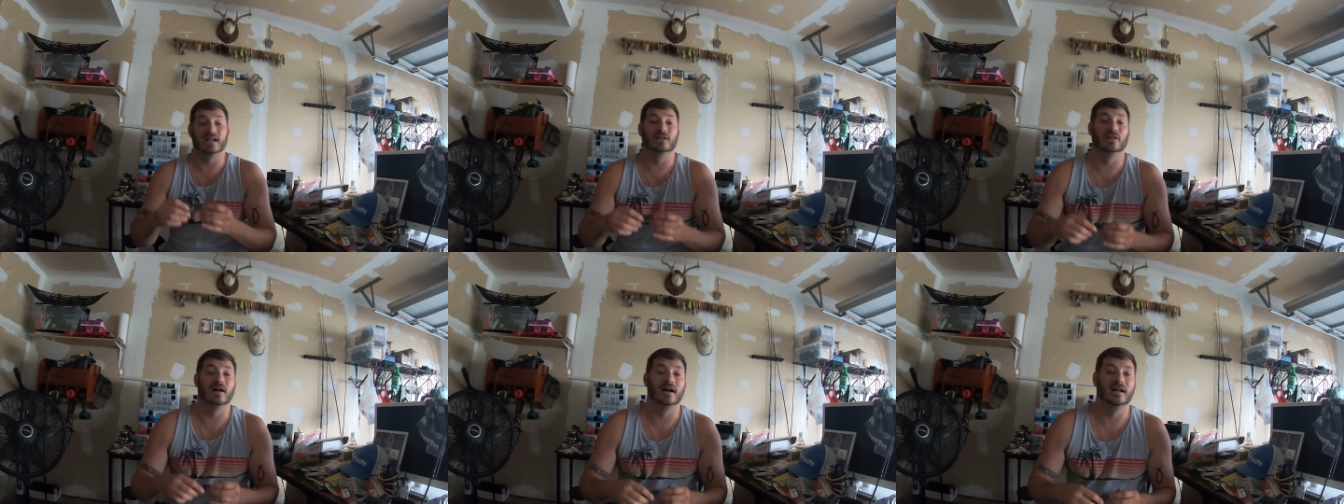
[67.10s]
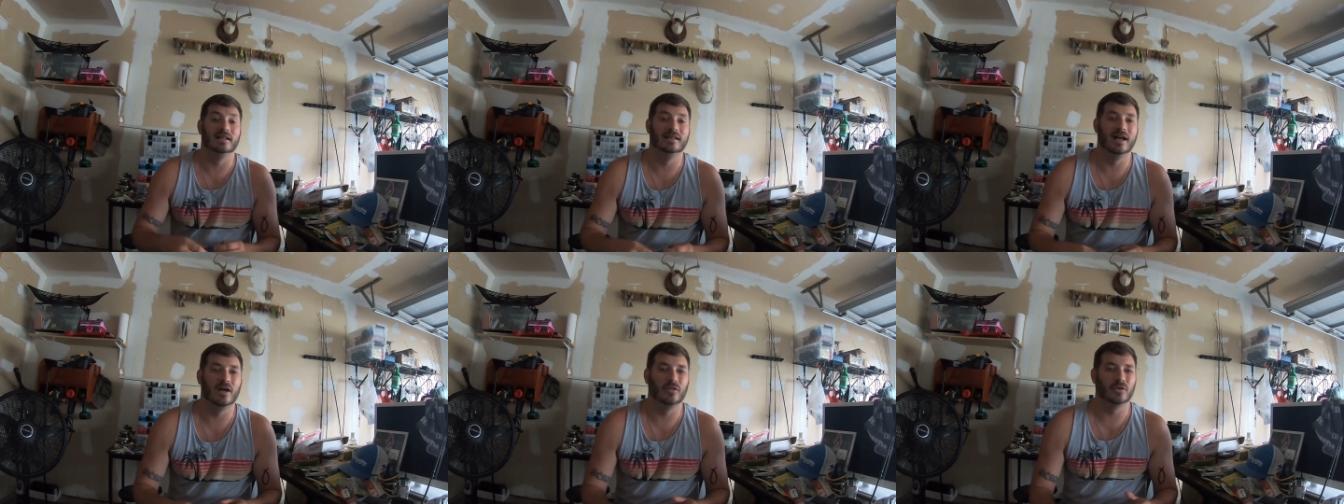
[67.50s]

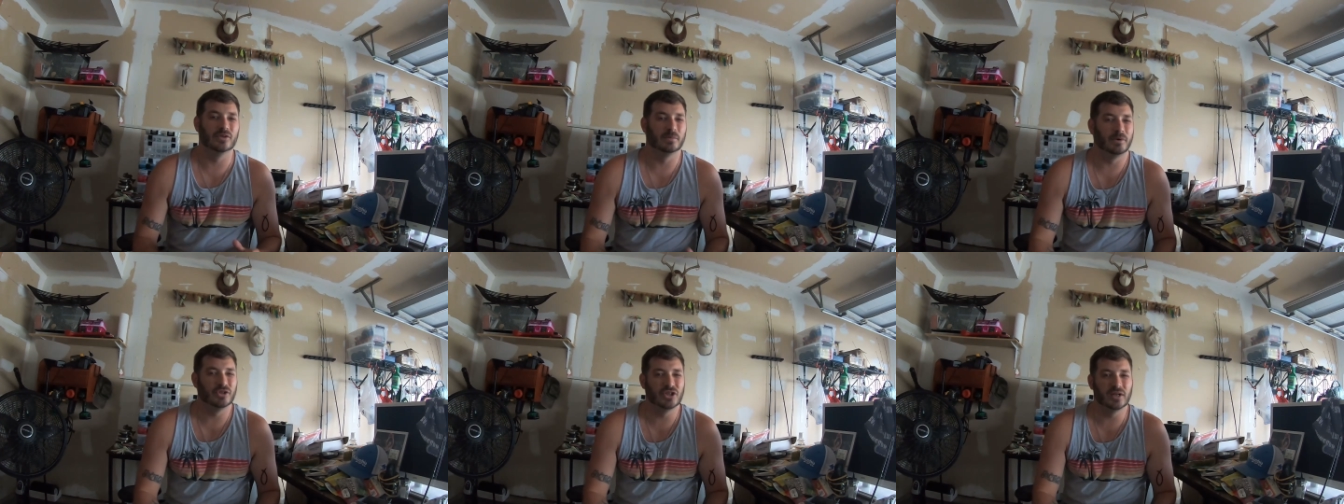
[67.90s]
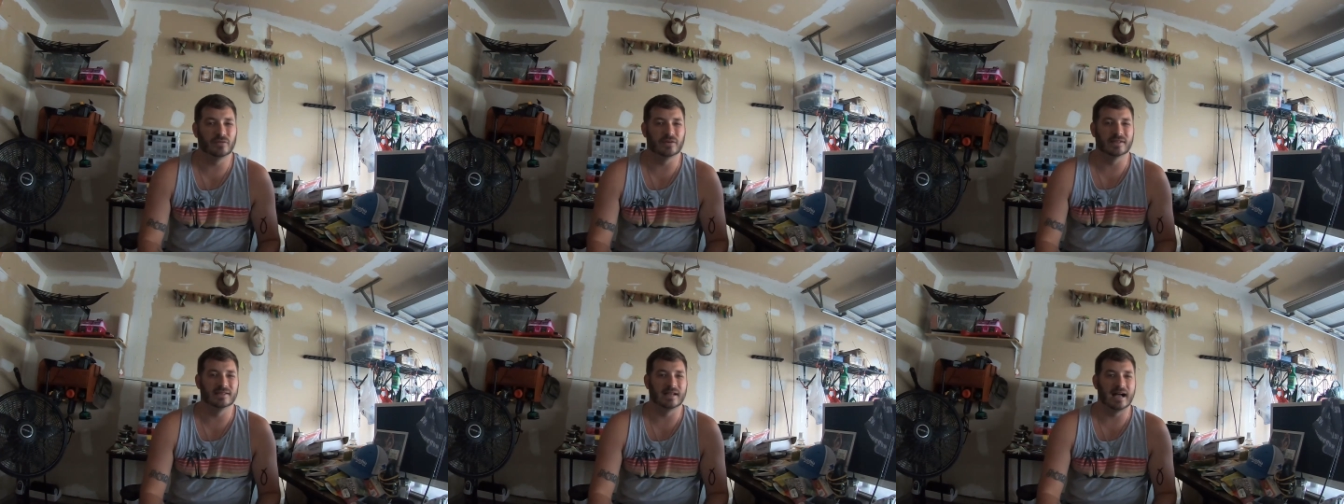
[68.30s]
Glide. Now there's a bunch of
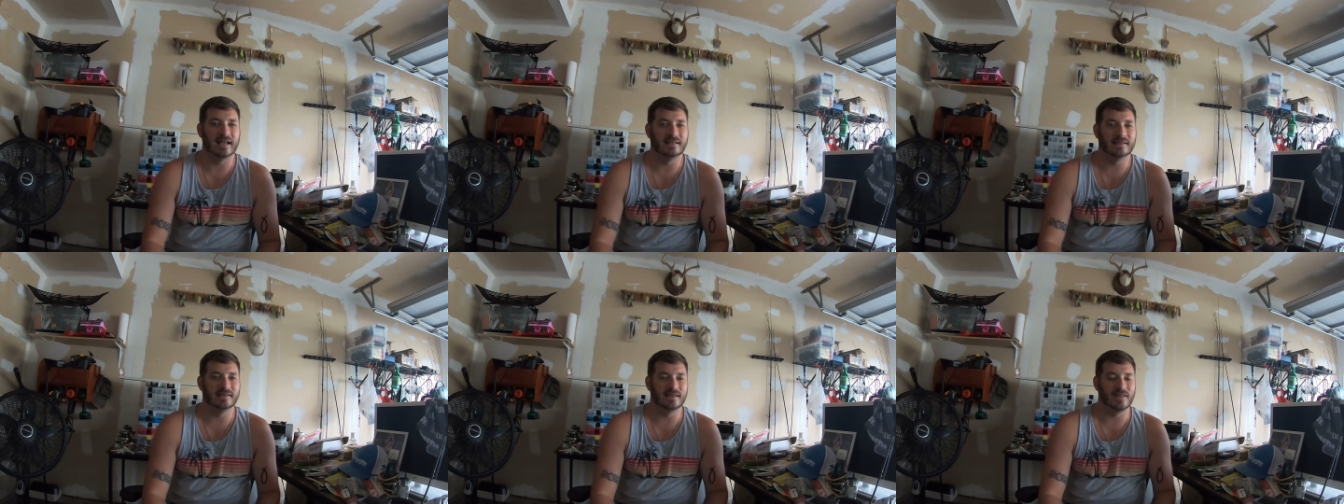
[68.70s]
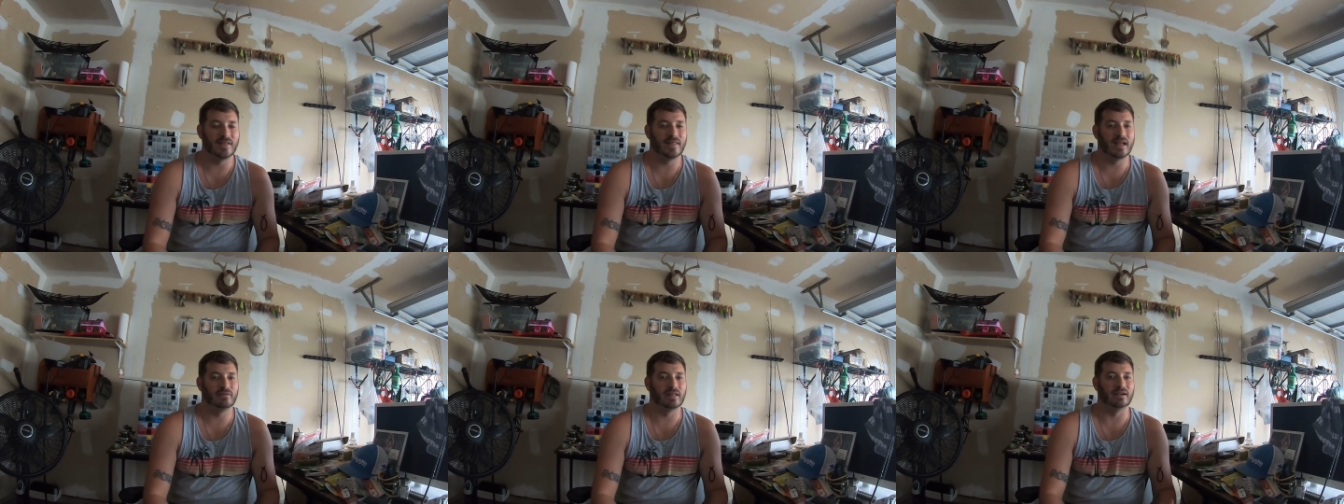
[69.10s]
different sizes. I
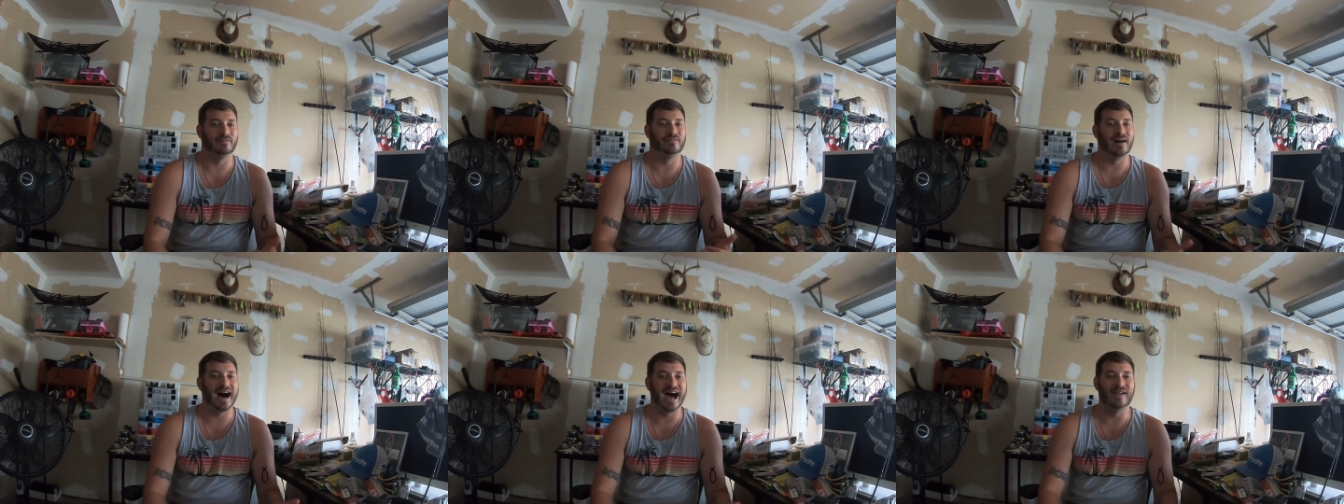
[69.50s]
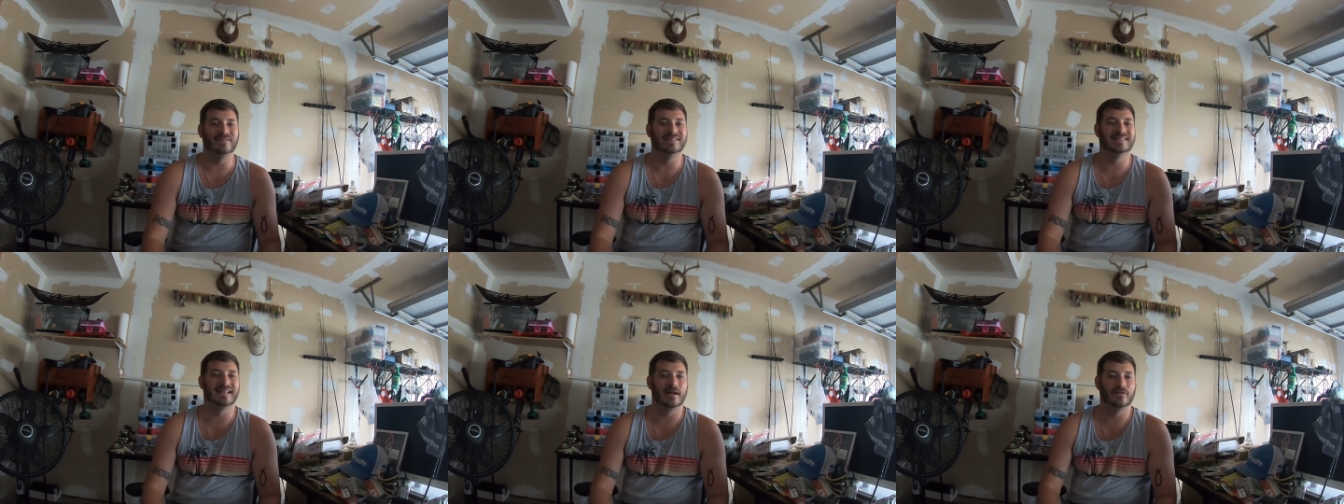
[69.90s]
think they have like a 5,
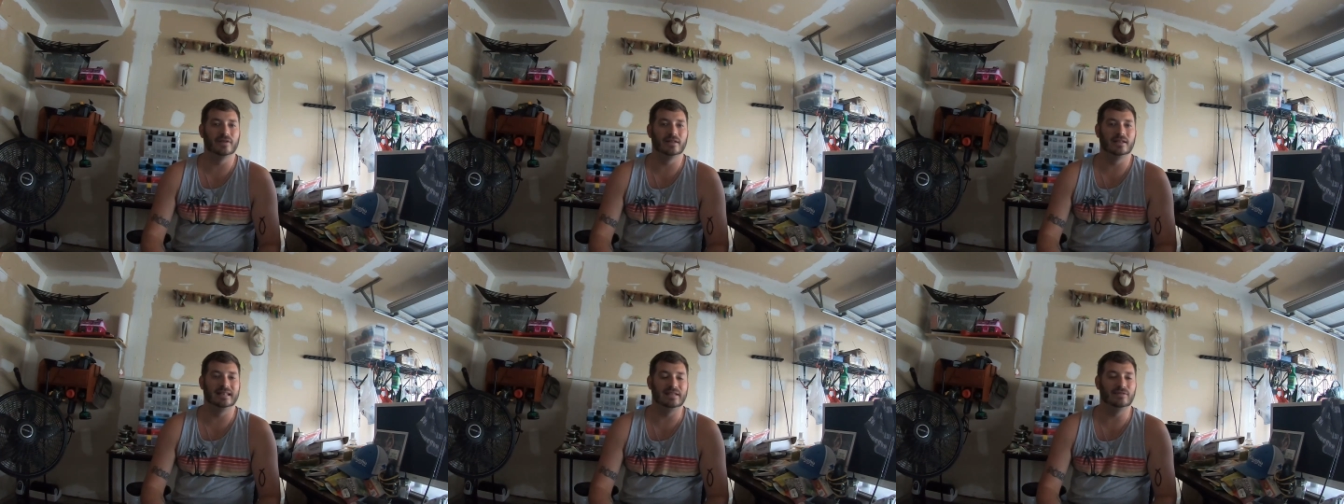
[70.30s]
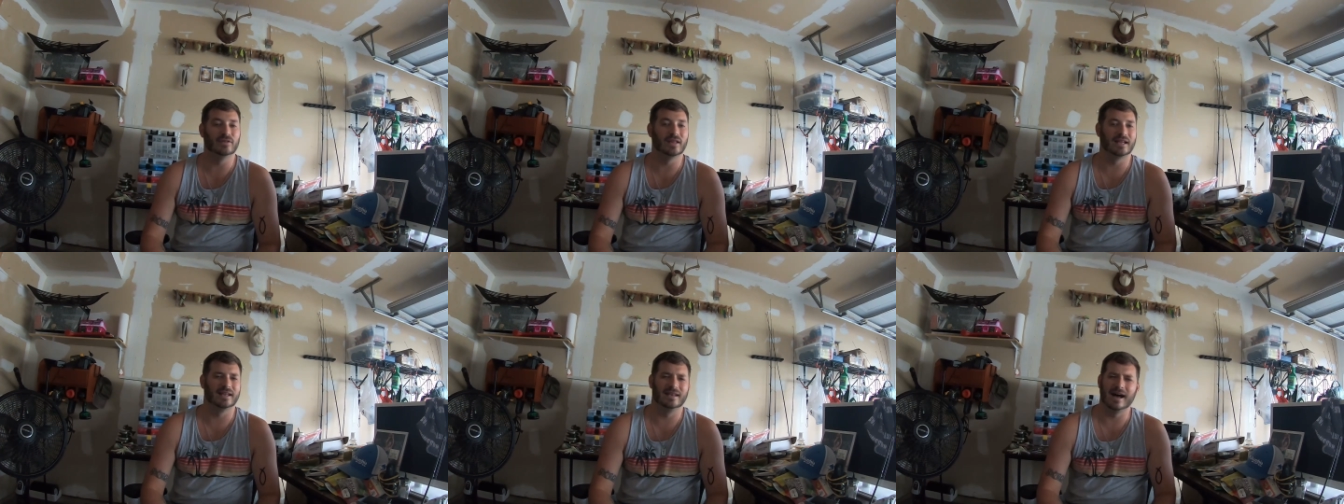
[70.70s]
7, even
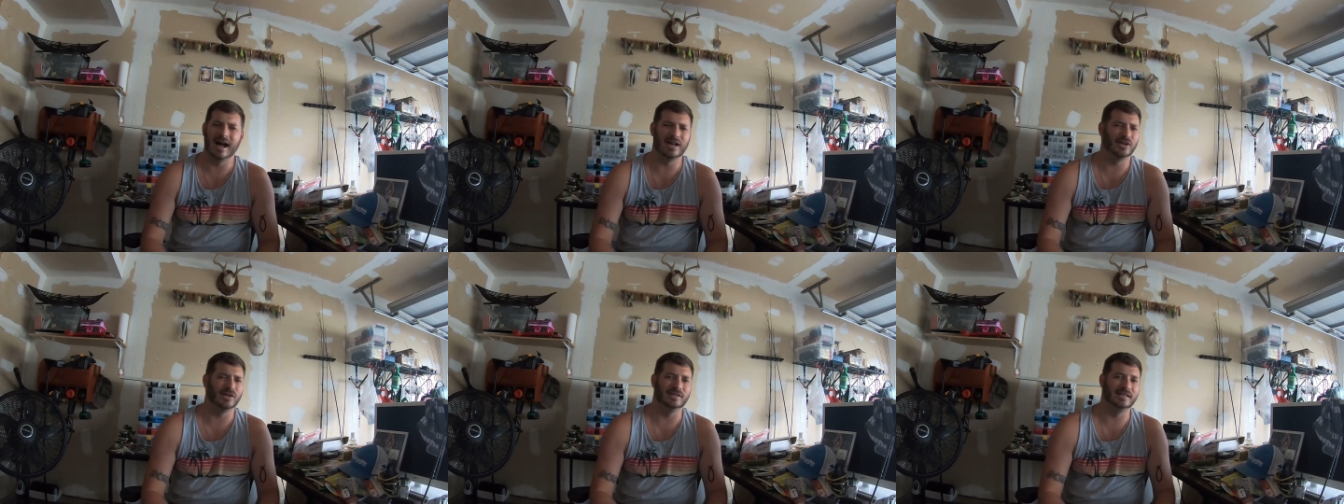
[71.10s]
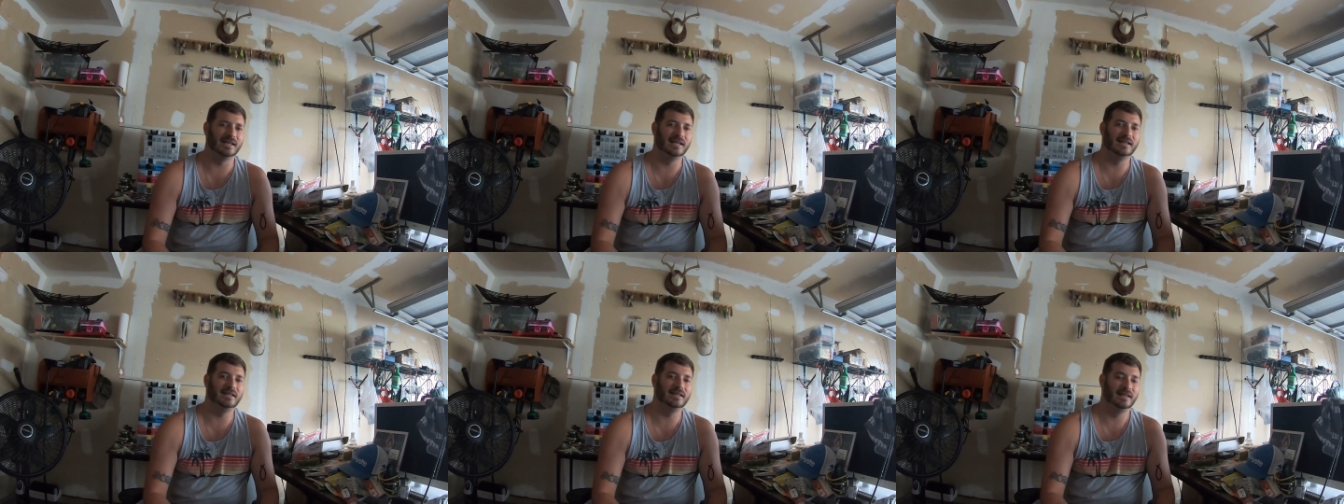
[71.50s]
like a 9 or a
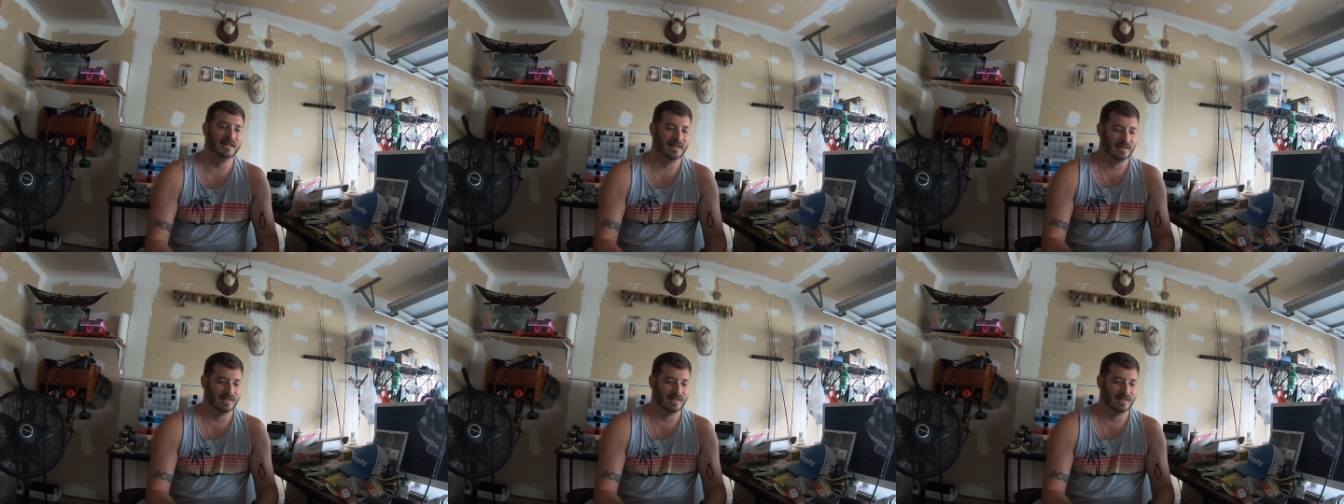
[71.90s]
10.